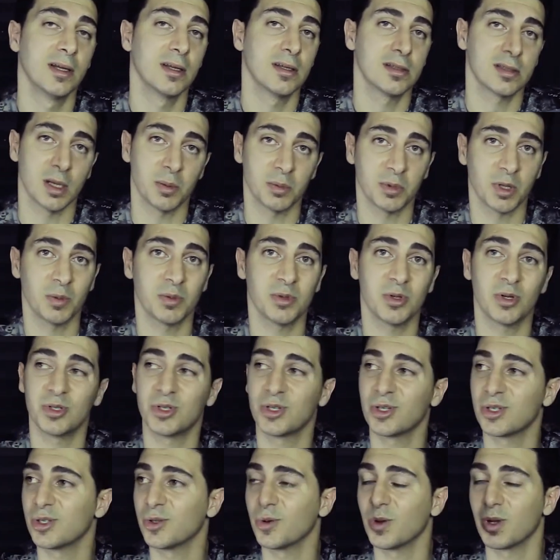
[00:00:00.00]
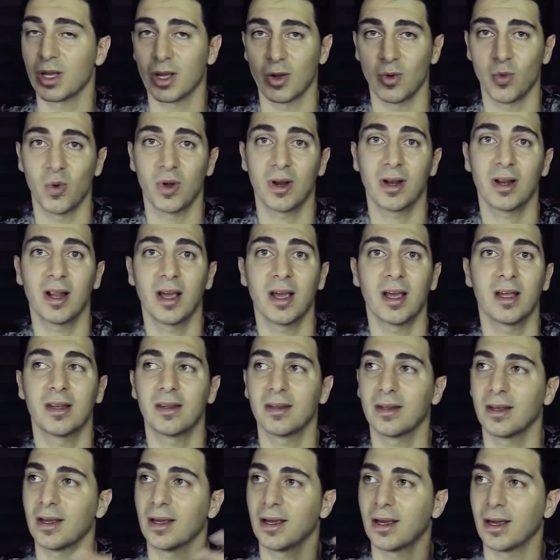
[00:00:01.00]
Sometimes you're just doing a 1
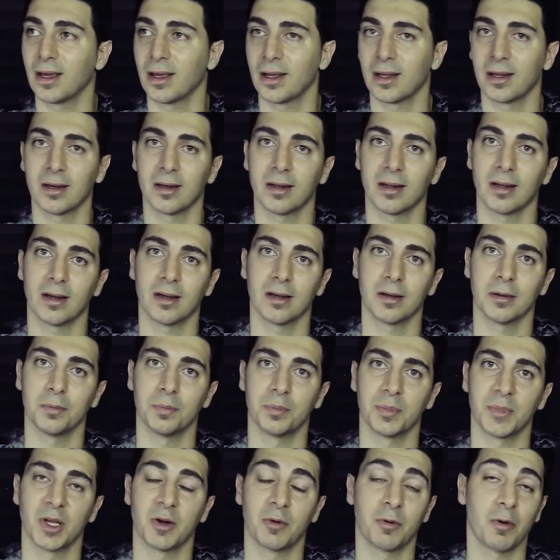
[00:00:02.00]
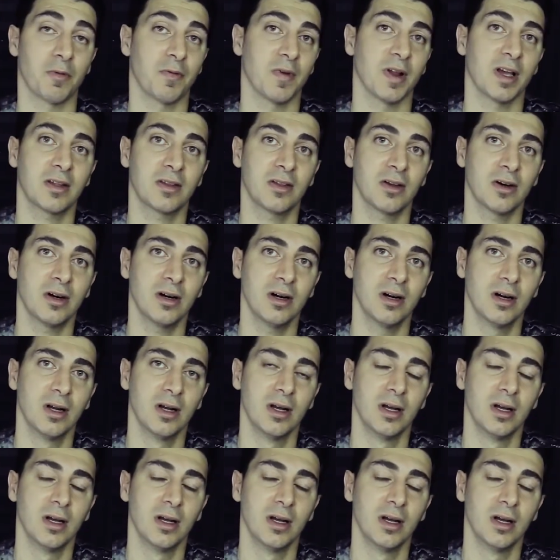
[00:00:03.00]
light and a reflector.